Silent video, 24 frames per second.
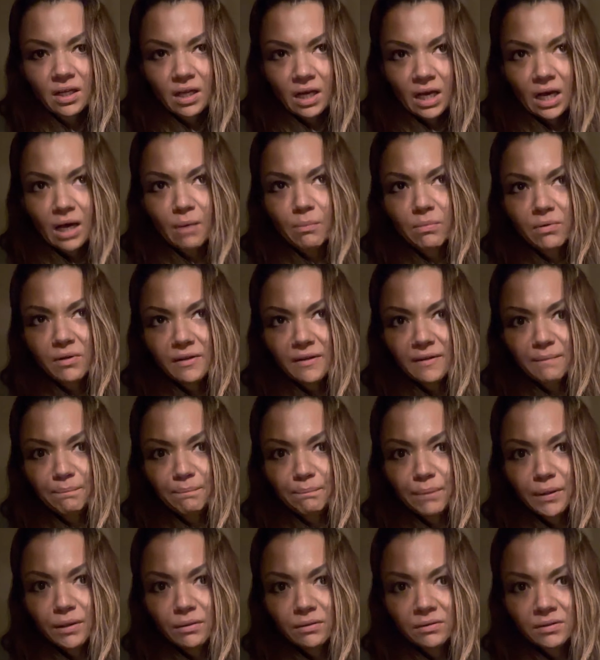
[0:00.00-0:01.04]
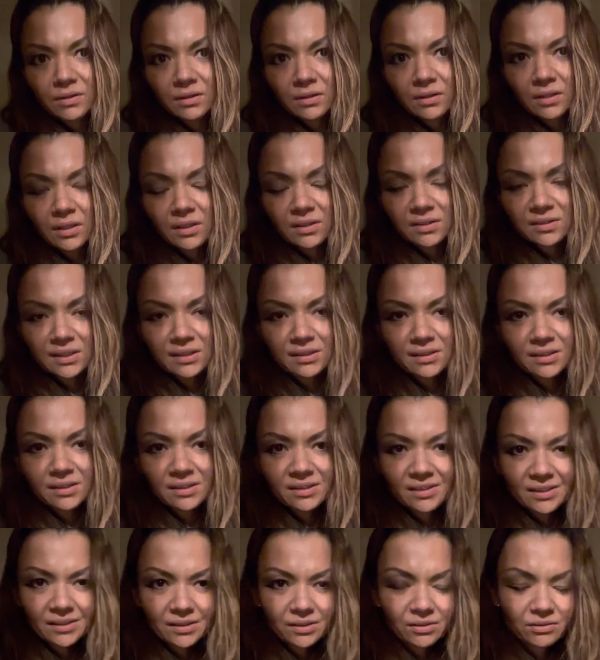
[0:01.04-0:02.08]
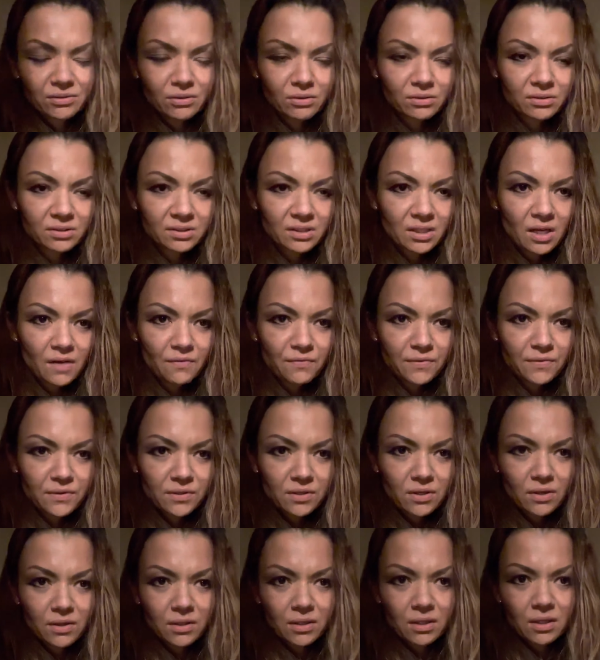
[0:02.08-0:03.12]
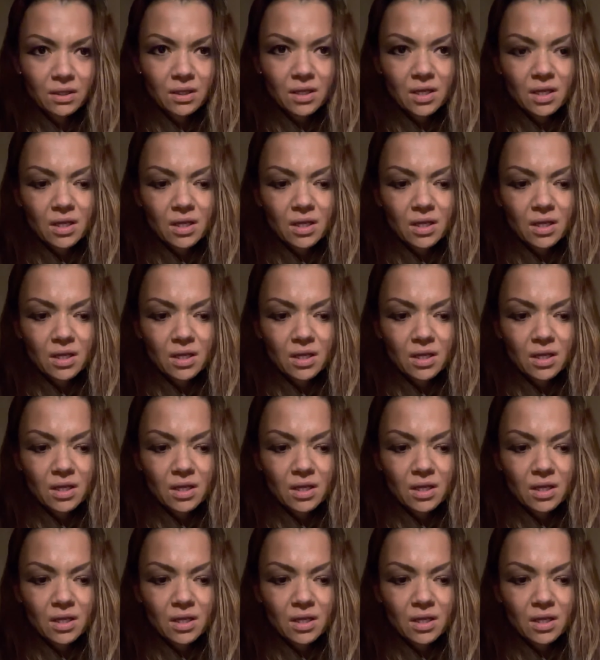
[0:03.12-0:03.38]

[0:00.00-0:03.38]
I believe Putin, 66-year-old self, is going to